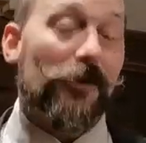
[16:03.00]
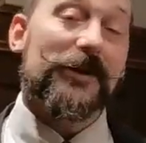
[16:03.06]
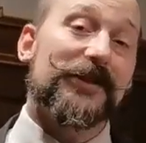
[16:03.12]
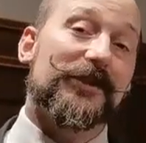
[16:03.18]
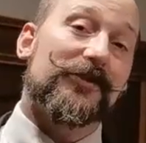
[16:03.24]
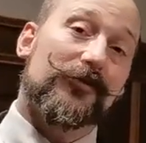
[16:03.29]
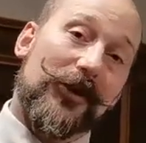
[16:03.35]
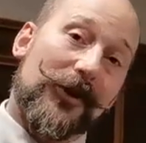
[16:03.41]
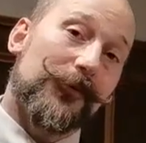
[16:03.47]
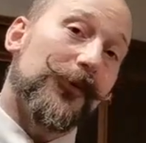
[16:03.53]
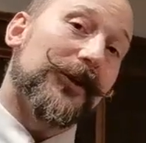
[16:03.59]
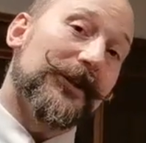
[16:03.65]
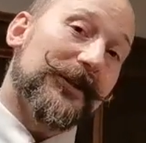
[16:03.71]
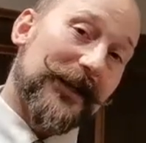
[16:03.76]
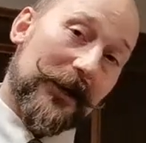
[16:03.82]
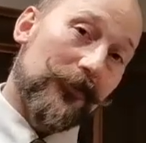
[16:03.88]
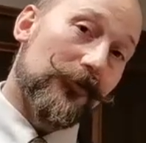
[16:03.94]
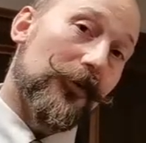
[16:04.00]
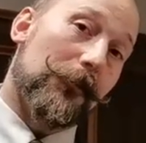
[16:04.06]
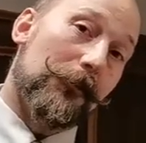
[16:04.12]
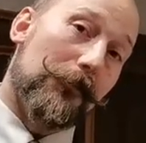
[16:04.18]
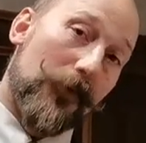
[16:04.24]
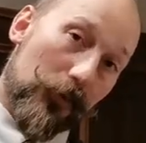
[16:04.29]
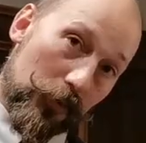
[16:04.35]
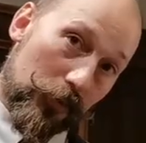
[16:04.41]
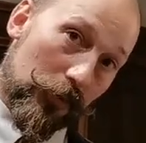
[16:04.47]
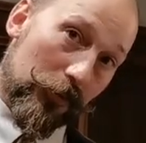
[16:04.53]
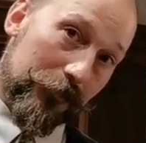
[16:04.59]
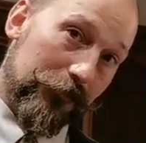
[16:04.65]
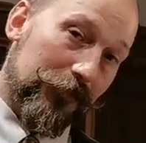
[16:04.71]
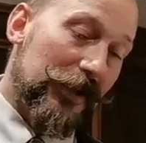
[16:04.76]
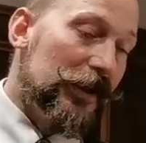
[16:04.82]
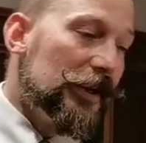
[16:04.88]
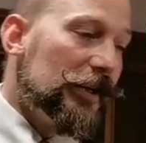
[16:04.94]
by striking down a boar?
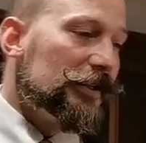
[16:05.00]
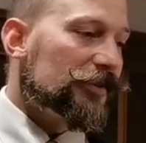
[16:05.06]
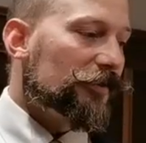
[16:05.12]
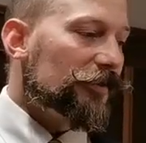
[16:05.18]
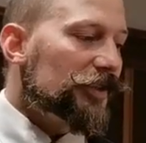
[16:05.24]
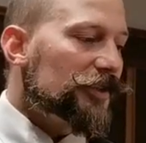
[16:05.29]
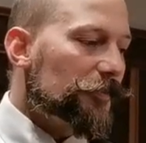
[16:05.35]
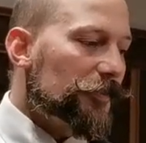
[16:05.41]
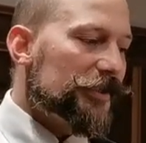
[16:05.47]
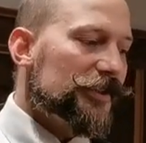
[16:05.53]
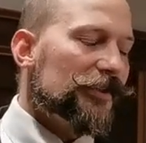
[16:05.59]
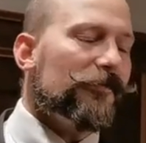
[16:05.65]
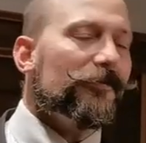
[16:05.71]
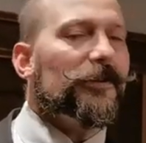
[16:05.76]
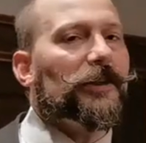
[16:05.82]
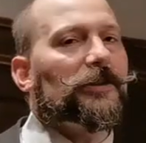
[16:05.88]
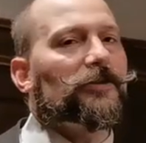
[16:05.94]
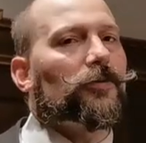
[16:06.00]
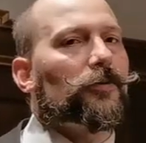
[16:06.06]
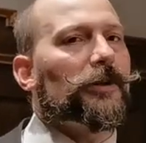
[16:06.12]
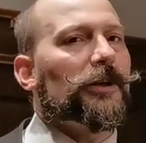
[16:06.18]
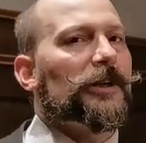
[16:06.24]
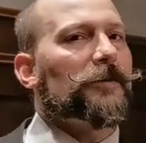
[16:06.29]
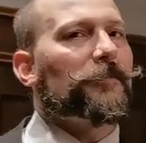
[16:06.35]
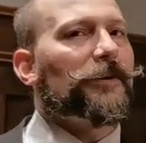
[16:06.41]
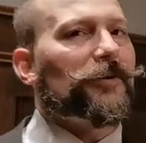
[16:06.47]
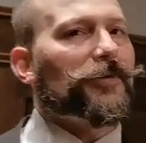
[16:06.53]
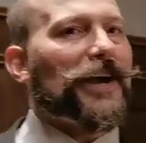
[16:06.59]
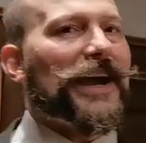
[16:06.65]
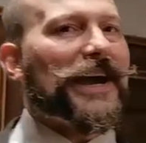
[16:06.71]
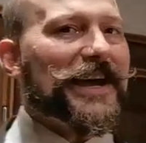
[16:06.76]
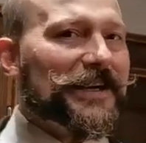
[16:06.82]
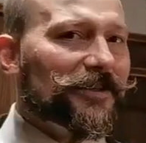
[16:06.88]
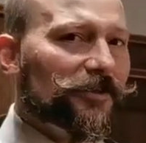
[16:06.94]
So they're specifically talking about
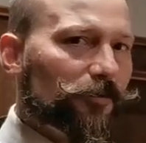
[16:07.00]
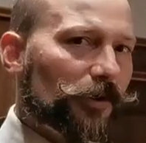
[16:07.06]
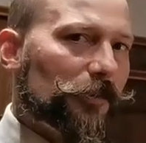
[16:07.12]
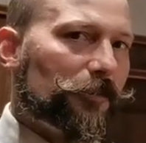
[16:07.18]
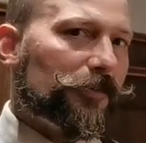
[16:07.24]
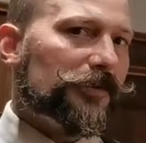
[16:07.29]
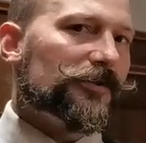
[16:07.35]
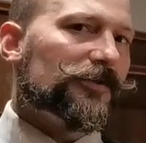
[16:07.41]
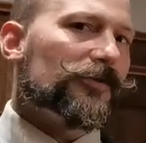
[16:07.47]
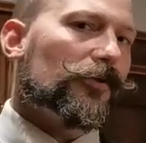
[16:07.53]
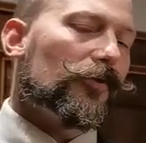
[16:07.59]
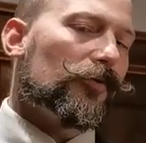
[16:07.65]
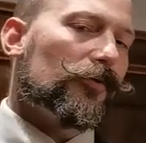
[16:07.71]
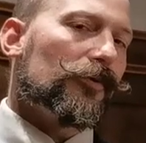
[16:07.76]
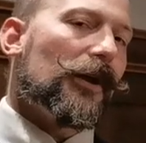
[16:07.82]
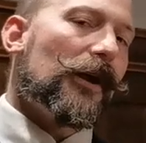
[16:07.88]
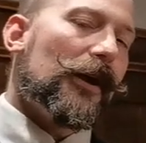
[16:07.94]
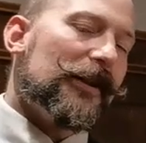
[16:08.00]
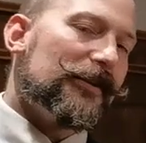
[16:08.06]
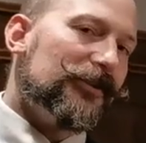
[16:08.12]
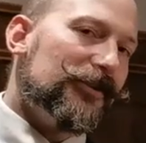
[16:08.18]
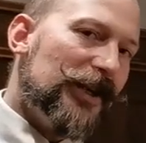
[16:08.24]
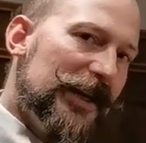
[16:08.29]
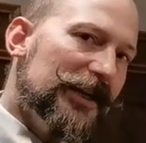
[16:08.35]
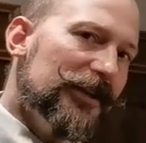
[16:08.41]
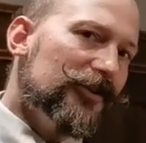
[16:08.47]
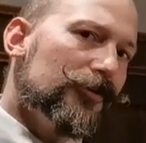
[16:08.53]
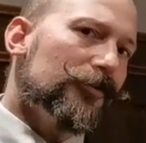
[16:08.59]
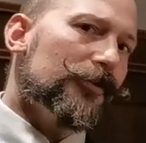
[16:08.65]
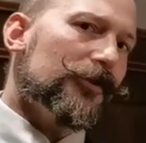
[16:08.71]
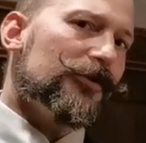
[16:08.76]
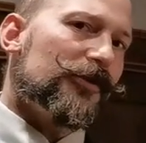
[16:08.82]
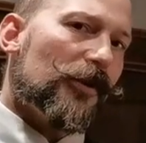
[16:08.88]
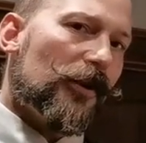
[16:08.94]
hand weapons on
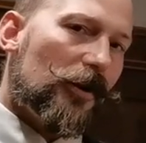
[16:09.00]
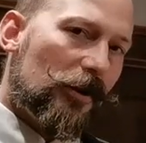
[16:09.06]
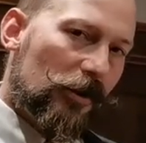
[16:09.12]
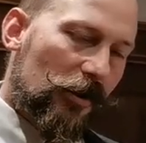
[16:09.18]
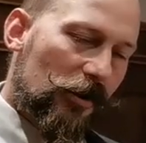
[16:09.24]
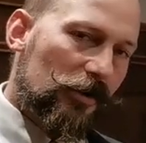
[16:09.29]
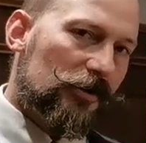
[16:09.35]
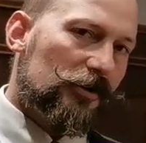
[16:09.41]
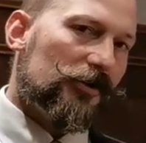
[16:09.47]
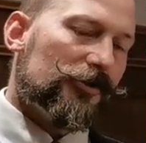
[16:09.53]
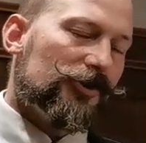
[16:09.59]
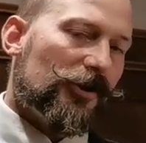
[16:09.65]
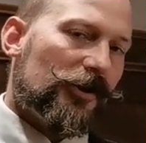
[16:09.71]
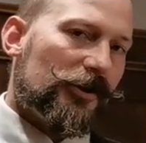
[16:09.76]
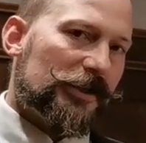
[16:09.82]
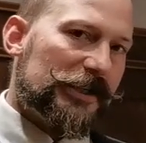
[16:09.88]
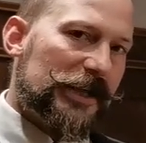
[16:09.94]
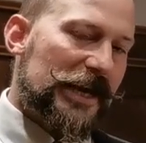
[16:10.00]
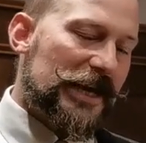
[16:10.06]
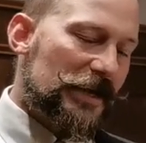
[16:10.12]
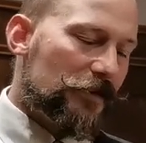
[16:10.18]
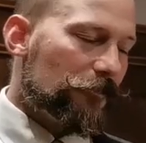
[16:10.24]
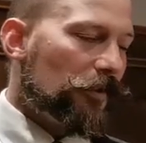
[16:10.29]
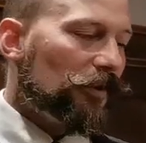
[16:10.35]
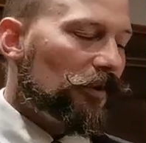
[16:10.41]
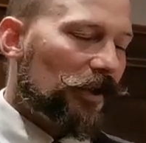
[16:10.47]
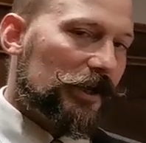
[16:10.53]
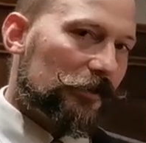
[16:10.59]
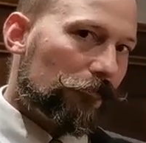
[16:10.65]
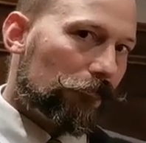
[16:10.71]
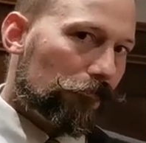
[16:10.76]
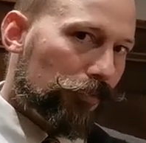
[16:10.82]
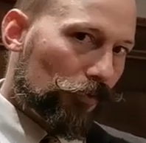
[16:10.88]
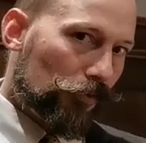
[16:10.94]
dangerous large game like
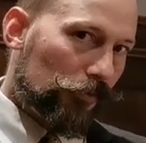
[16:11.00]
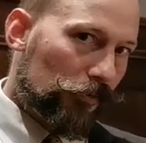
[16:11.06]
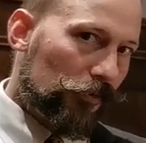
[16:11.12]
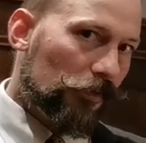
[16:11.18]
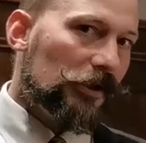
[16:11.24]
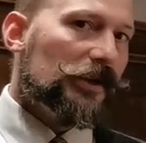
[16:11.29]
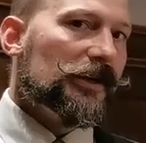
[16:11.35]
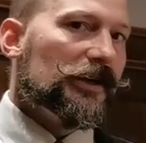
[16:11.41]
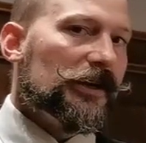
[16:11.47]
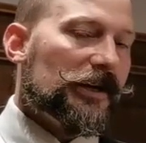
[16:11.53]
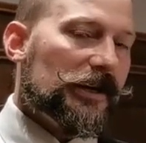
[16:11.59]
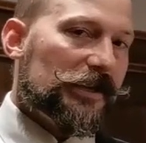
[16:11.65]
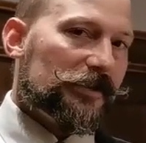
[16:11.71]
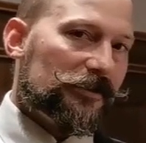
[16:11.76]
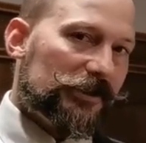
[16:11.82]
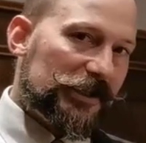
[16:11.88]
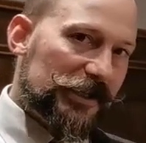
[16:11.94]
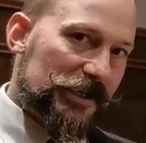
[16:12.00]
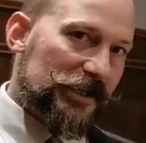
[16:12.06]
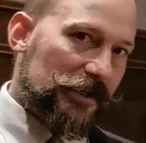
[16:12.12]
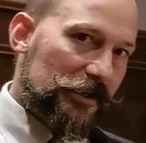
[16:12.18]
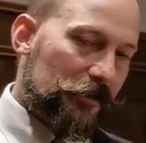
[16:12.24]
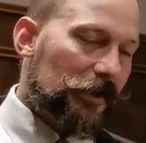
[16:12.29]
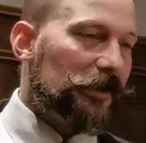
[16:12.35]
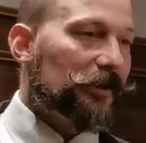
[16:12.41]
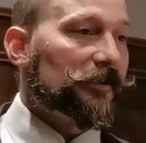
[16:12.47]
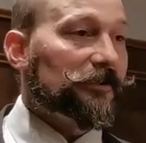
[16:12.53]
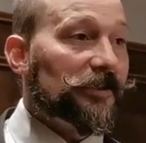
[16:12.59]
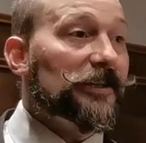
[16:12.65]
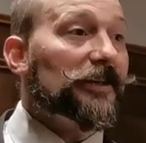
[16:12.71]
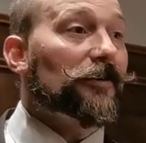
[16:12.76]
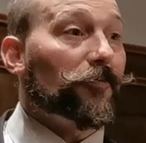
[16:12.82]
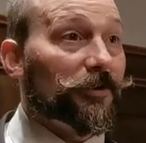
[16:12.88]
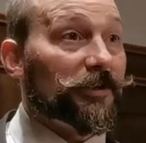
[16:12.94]
boar and deer. And a
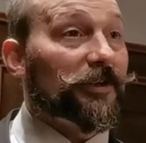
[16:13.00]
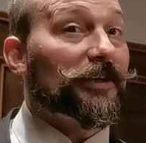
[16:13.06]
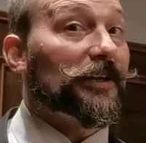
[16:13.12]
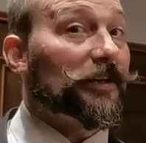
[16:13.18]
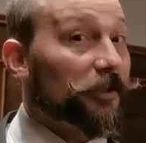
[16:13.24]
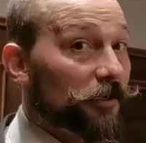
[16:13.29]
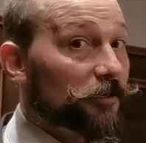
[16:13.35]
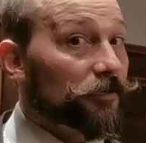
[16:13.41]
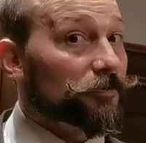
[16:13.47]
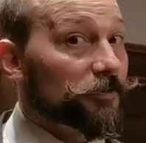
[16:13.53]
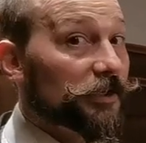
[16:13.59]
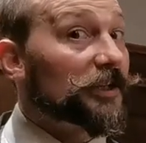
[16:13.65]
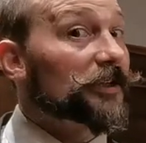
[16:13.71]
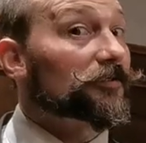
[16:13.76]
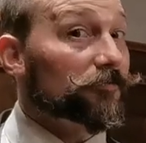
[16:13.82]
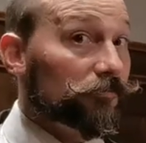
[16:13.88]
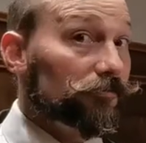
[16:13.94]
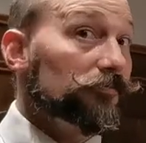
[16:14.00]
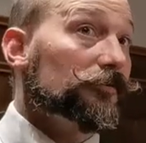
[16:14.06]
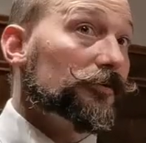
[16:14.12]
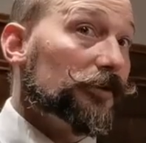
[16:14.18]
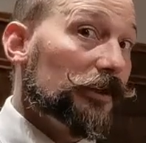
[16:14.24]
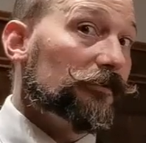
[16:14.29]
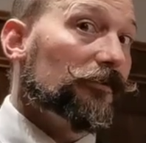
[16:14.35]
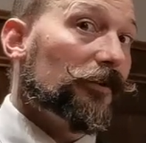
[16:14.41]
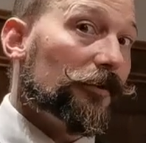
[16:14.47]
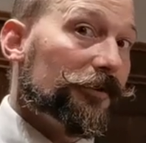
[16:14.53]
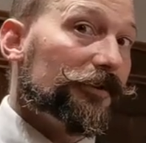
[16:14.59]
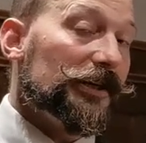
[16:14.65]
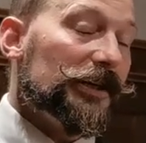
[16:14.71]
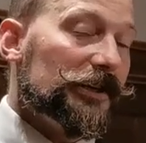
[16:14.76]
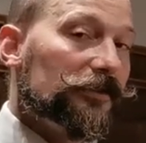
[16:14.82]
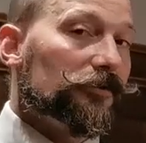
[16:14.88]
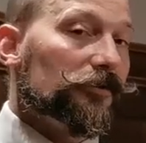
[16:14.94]
deer, when you get close, is really rather
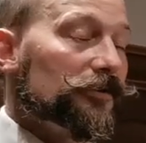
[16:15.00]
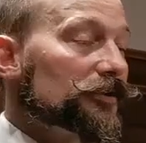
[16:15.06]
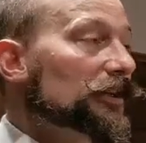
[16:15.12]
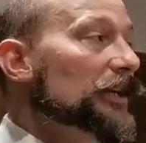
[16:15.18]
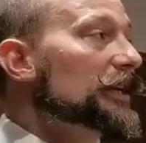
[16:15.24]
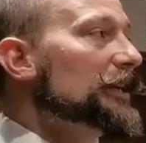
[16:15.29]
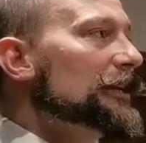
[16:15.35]
dangerous